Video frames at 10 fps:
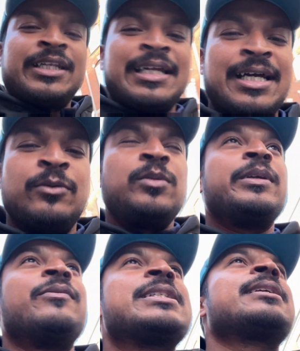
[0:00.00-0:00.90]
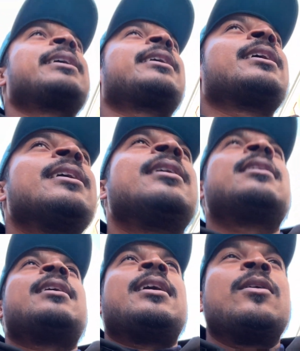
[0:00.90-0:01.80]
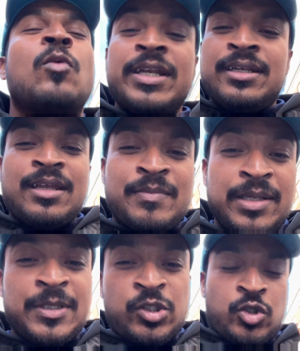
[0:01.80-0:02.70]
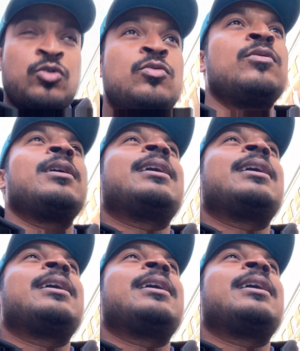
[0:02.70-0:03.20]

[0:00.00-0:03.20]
and I will be visiting one and maybe two